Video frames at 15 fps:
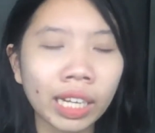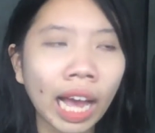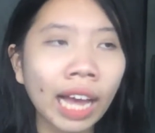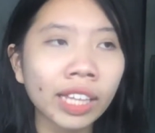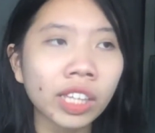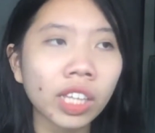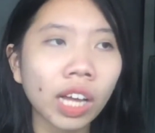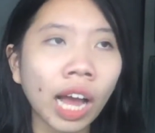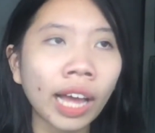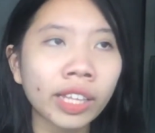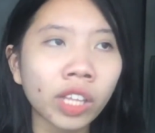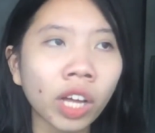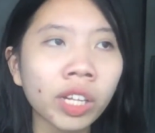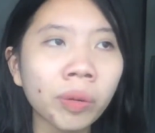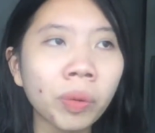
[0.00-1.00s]
I
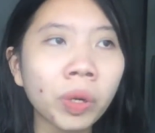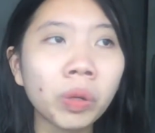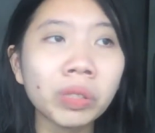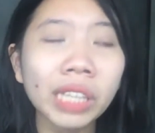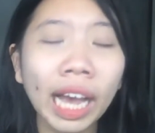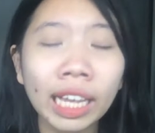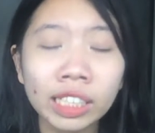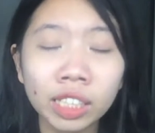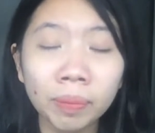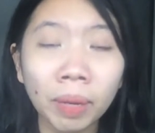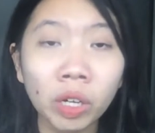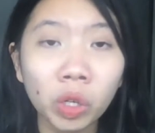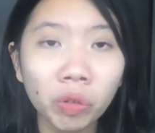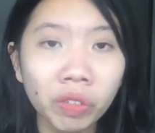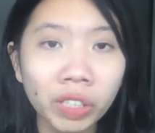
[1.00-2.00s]
thought they were going to ask me
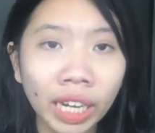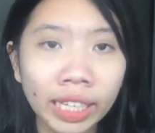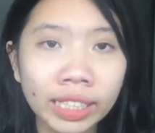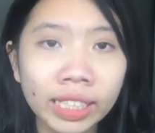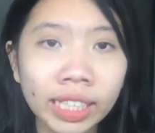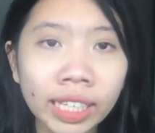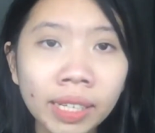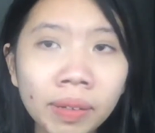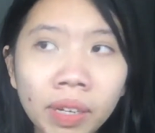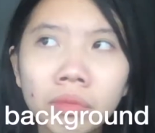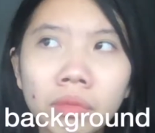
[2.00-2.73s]
about COVID-19.